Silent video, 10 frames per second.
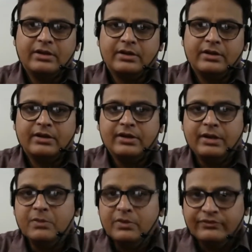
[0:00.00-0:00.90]

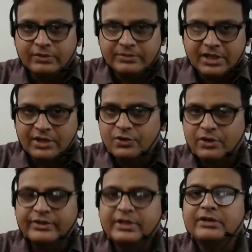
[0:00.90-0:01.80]
removed from the control
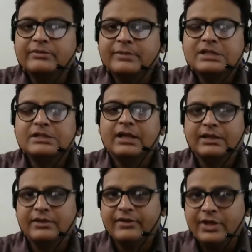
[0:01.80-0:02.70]
of the government,
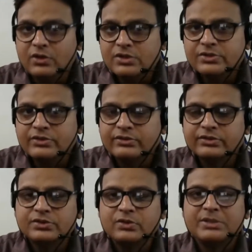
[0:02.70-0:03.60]
and radio also
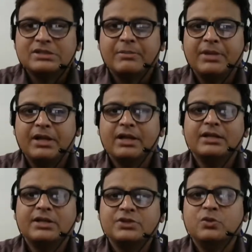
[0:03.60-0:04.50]
should be separated, and
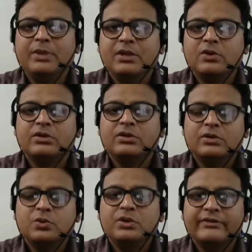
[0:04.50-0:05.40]
they should be,
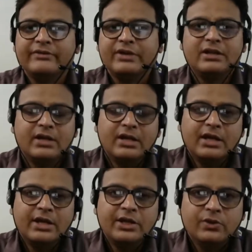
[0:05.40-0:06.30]
two different
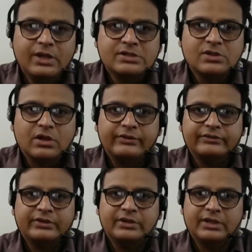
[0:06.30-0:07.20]
units of
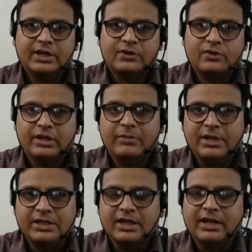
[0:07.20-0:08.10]
electronic
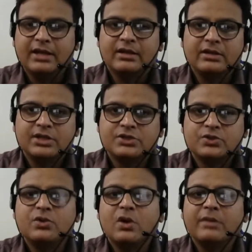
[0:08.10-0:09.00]
media, and they
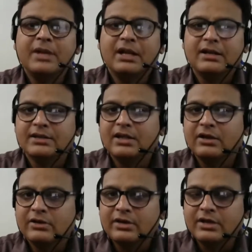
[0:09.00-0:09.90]
should not be under
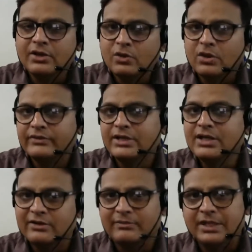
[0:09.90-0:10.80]
the control of the
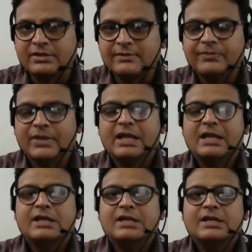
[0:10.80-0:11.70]
government.
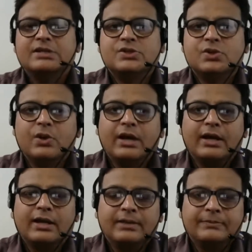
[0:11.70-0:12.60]

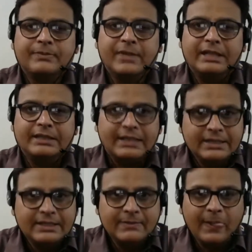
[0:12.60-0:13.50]
So and
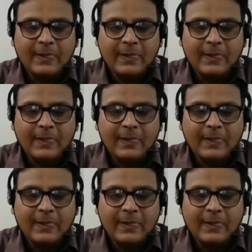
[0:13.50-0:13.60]
then